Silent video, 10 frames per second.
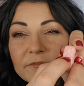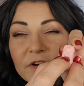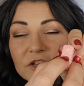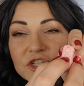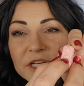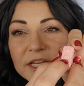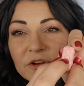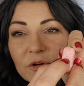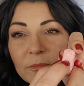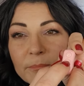function
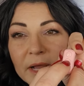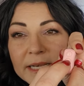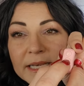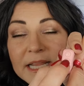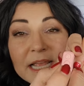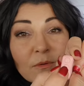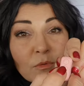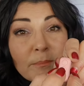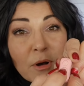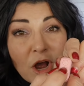here or button
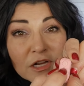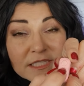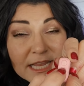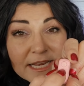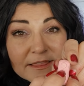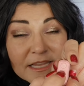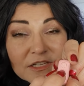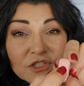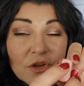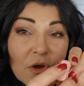will pause
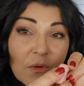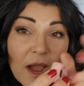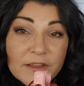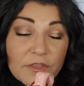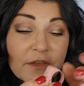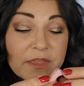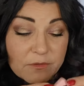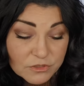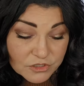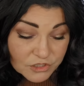anything. So I thought
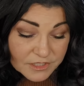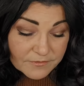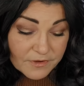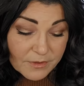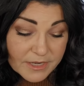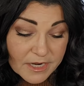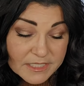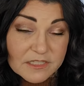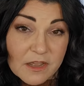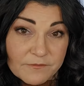that was just a very
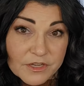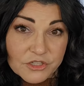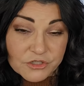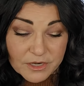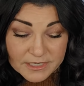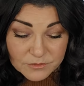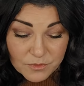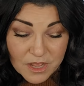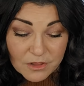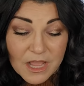nice feature as
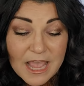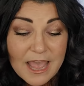well.